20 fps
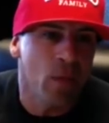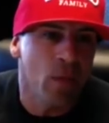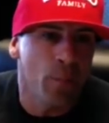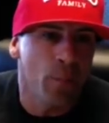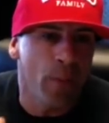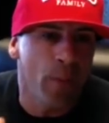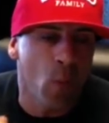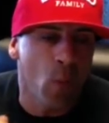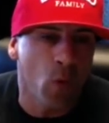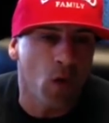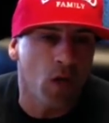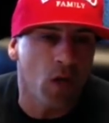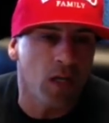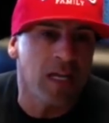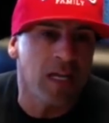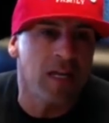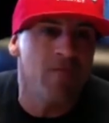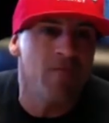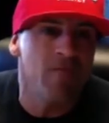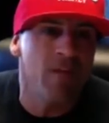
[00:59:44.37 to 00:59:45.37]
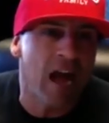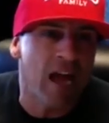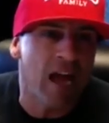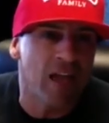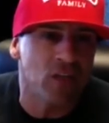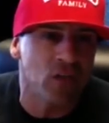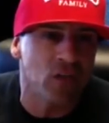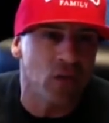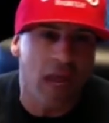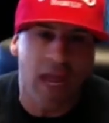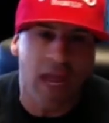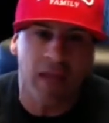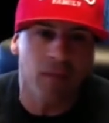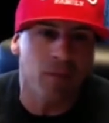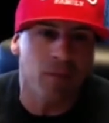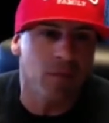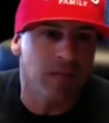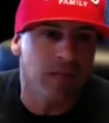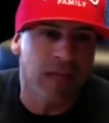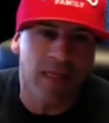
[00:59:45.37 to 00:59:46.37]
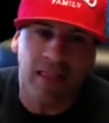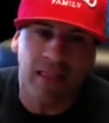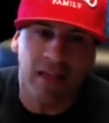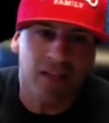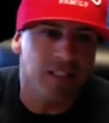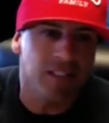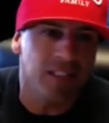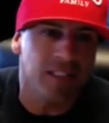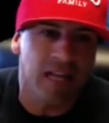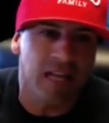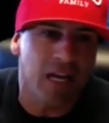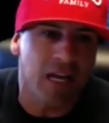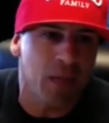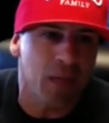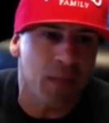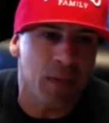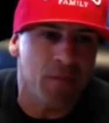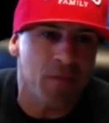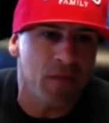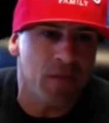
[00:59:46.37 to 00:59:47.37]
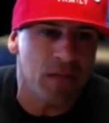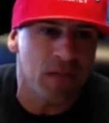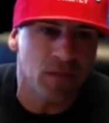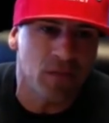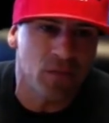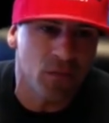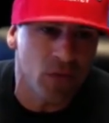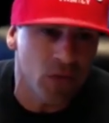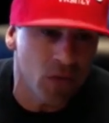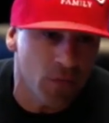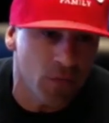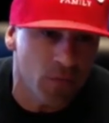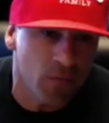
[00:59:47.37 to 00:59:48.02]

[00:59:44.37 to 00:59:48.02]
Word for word: But we're going to advise you, hey, ten thousand is not going to be feasible for you.